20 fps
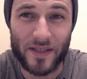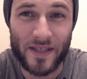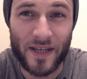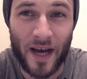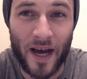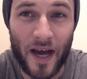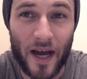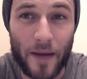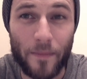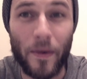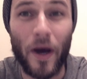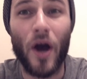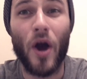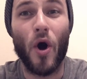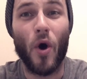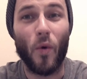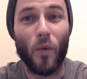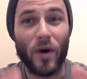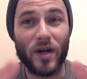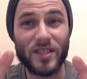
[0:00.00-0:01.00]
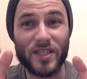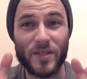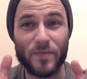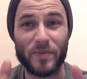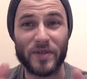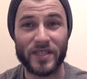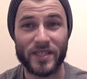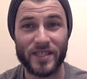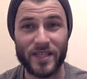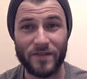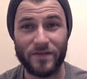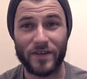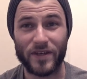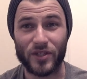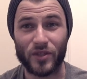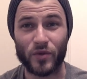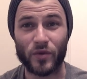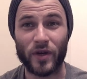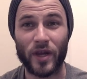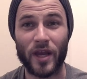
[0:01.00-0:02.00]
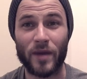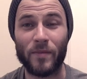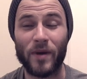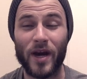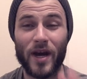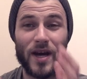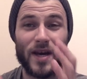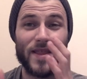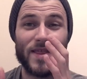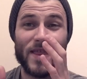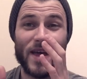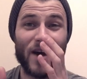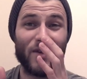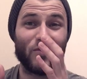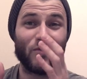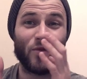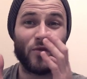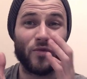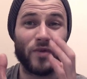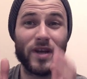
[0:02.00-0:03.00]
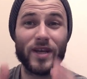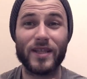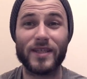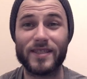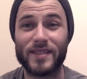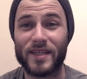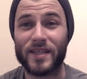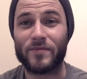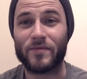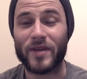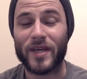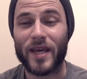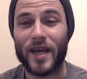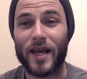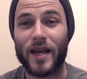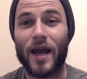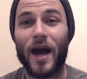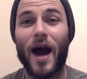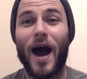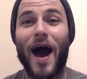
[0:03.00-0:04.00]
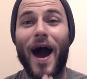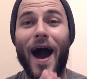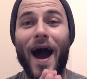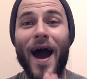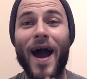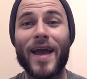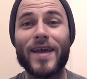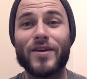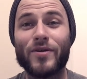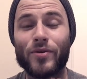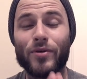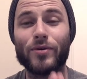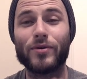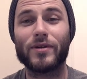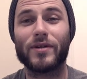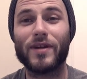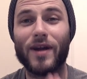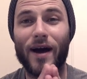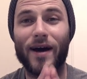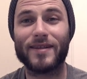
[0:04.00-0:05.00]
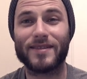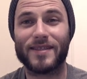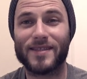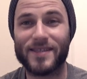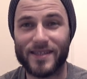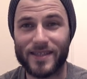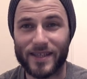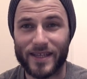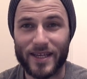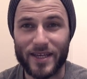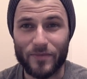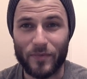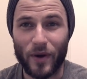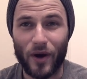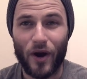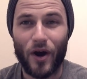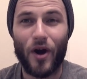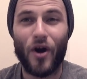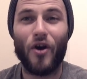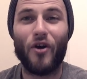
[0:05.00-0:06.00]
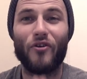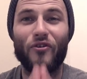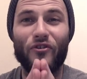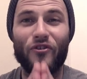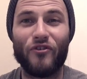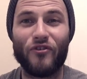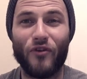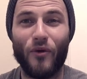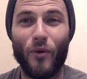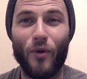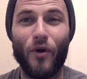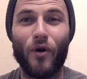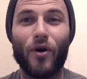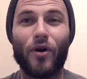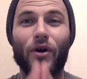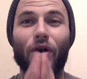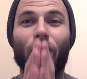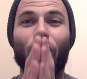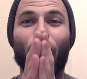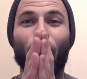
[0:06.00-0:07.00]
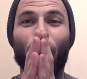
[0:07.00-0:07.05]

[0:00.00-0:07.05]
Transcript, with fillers: the time. One specific dream that really did me in, I could not sleep for